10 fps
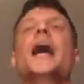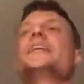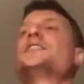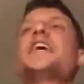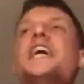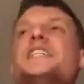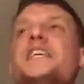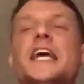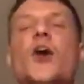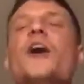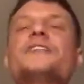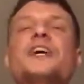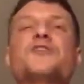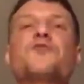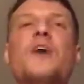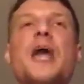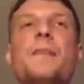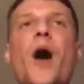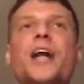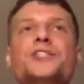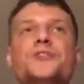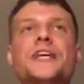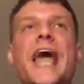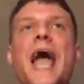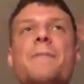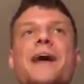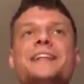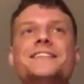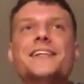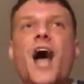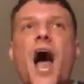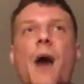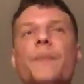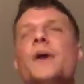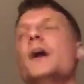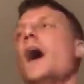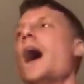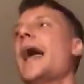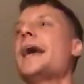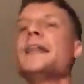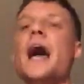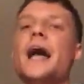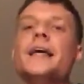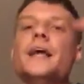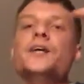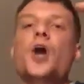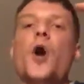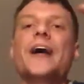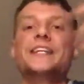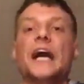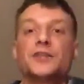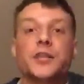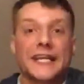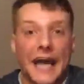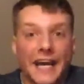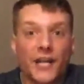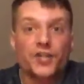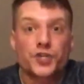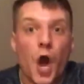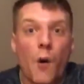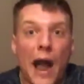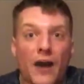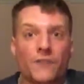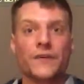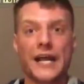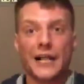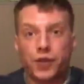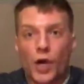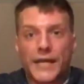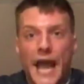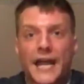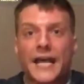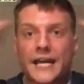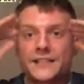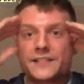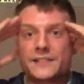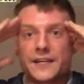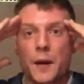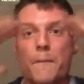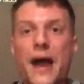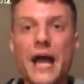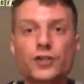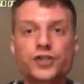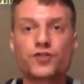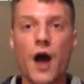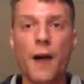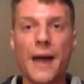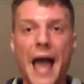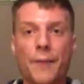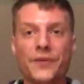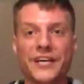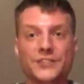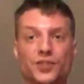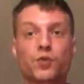It's easy. It only has like three buttons. You can't mess it up. And I, you know, I, I get a show out of it. I look at it, it's like a maelstrom happening. It's